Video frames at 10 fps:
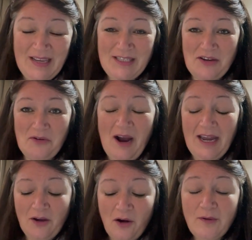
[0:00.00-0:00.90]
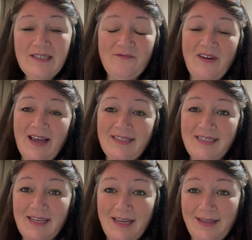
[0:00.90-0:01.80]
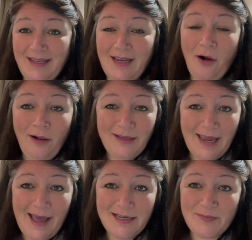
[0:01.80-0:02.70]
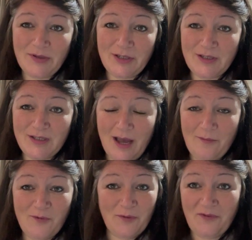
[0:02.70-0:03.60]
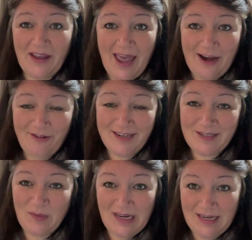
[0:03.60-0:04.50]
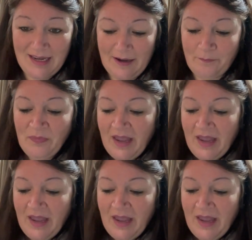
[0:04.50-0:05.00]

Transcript: So I always invest in the All the Airs books from Vicarious Media.